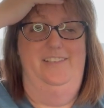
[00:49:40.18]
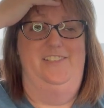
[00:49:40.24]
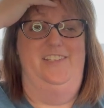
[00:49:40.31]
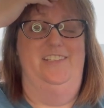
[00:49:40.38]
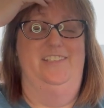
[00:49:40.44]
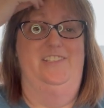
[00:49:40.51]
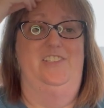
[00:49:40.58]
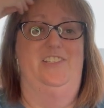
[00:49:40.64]

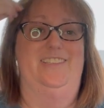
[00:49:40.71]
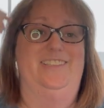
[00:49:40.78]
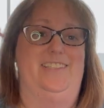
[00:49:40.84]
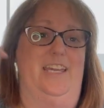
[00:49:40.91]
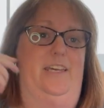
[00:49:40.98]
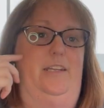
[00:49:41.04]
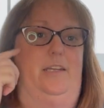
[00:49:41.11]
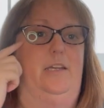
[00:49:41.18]
She's just
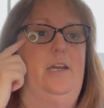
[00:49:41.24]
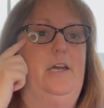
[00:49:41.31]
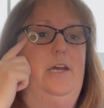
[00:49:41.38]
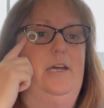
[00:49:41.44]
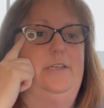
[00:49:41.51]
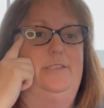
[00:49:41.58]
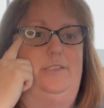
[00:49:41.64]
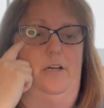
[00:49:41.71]
standing.
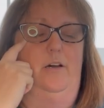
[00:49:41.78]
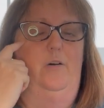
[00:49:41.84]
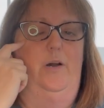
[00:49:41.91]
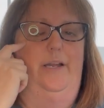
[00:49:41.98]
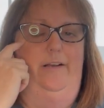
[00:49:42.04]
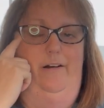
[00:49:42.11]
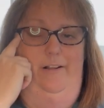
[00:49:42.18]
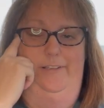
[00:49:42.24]
So
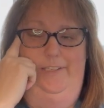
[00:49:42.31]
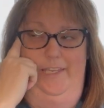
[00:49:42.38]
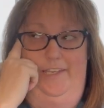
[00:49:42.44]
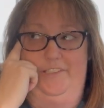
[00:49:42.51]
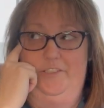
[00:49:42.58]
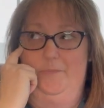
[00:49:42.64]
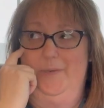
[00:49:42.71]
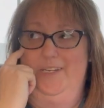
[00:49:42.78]
I called and
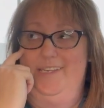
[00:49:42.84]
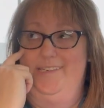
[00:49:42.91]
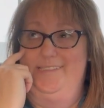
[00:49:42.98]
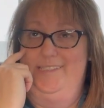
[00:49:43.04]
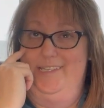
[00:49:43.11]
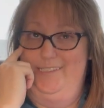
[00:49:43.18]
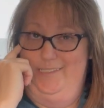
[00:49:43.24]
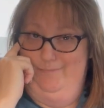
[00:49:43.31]
canceled my dance
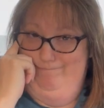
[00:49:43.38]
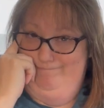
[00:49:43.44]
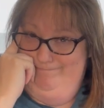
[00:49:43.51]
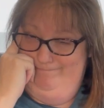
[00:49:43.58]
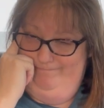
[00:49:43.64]
lesson.